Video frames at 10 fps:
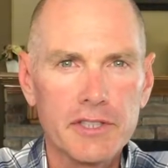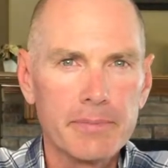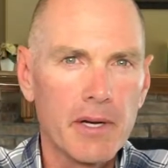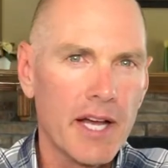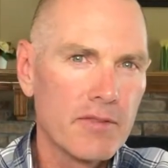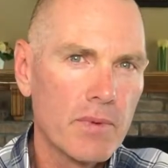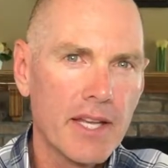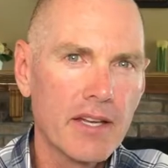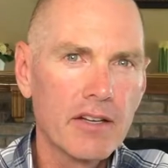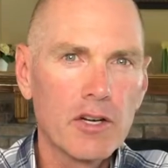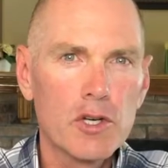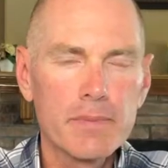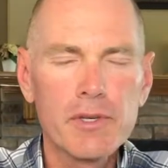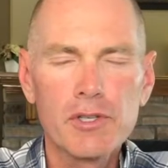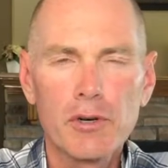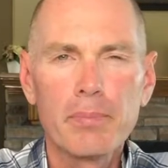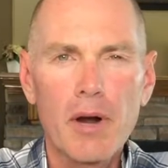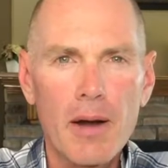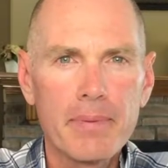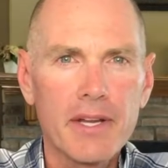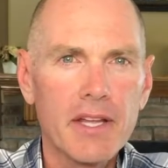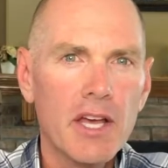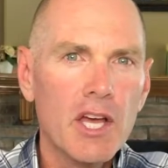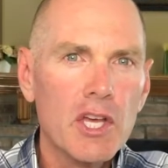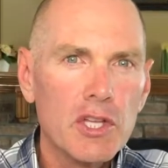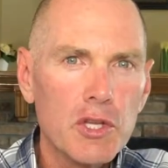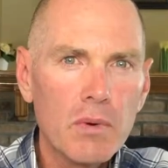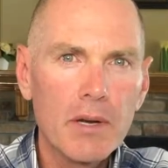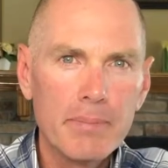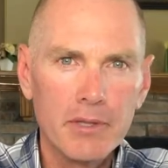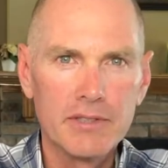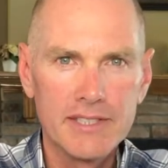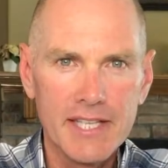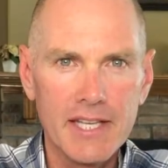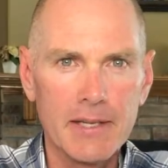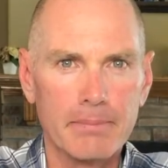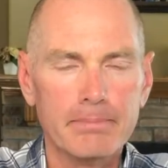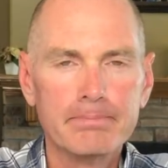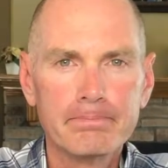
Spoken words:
but as we get into commercial property, you want to build a team.